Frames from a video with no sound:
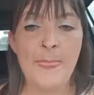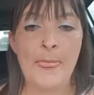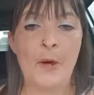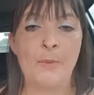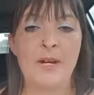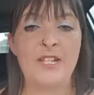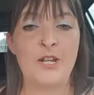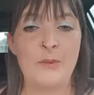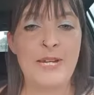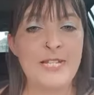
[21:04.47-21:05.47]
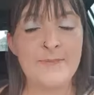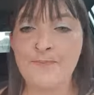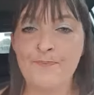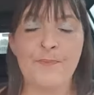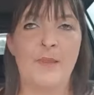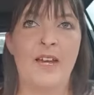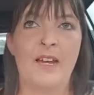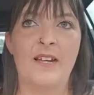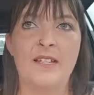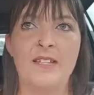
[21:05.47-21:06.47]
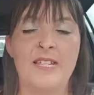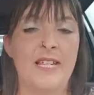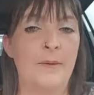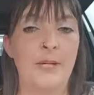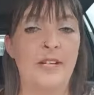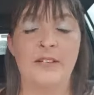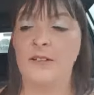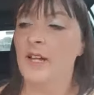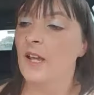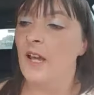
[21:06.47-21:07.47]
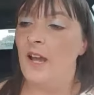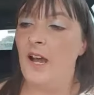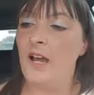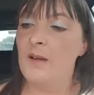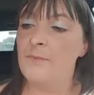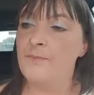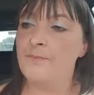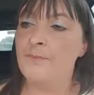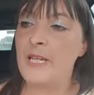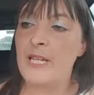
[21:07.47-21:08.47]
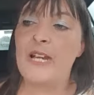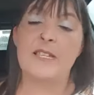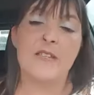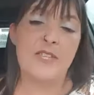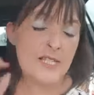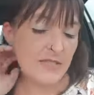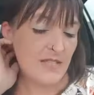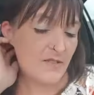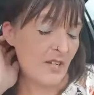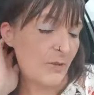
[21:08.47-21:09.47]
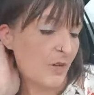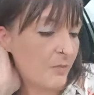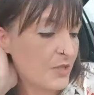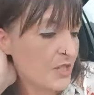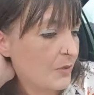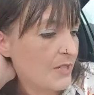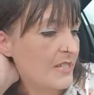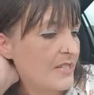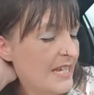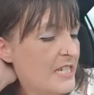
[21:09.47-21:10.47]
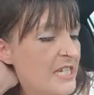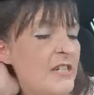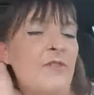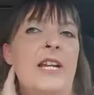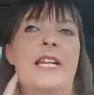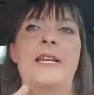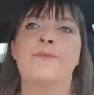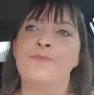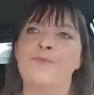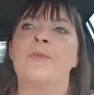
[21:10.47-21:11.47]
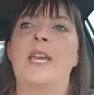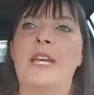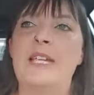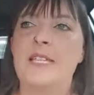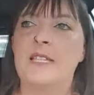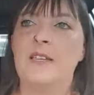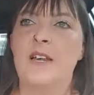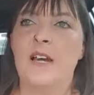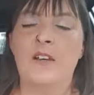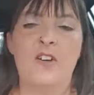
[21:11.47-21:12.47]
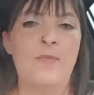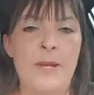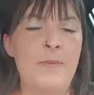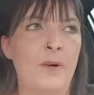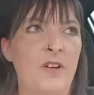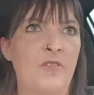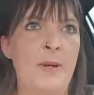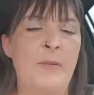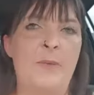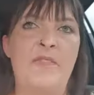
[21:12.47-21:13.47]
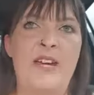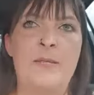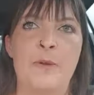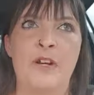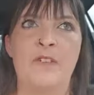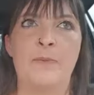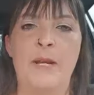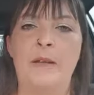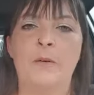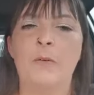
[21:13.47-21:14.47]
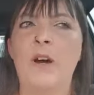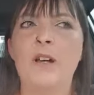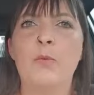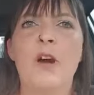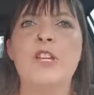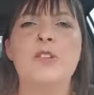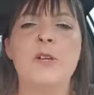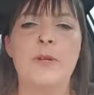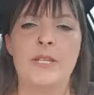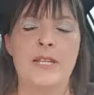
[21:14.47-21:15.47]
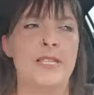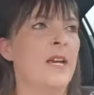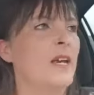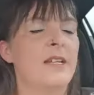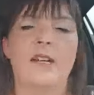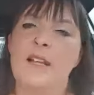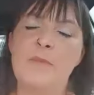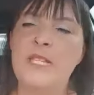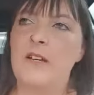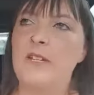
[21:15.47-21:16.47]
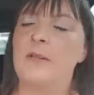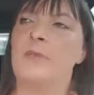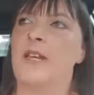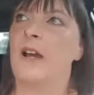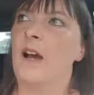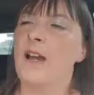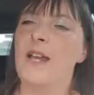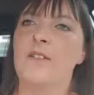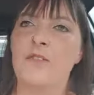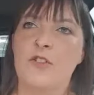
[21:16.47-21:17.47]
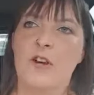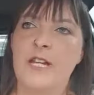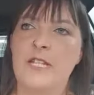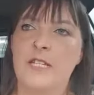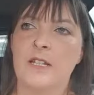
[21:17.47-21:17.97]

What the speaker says: on my 2 weeks and see how we go. But yeah, so that's really what I just wanted to say to you, really, is a lot of people on my Facebook have been, why are you doing this? Now, let me tell you something. I have tried,